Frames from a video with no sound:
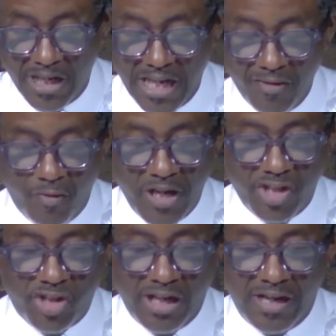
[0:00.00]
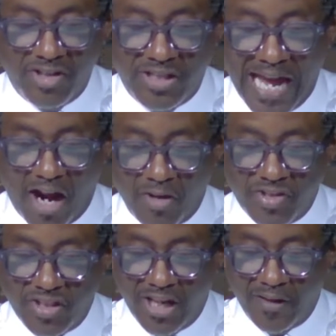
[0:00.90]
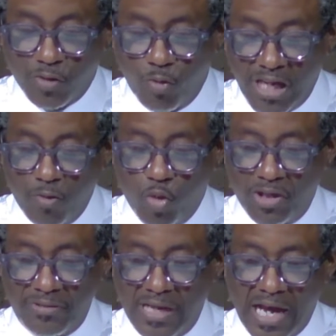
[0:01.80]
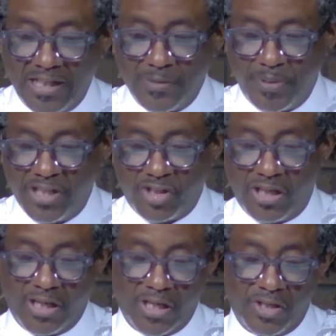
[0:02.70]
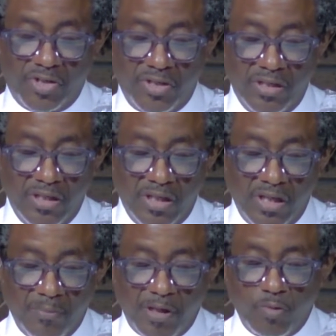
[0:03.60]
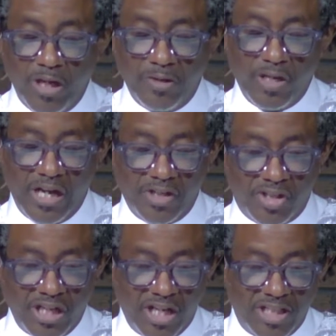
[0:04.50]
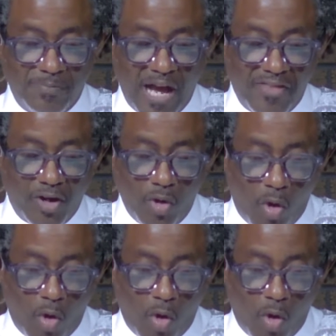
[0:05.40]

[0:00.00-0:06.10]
But if we judged ourselves, we would not be judged. But when we are judged by the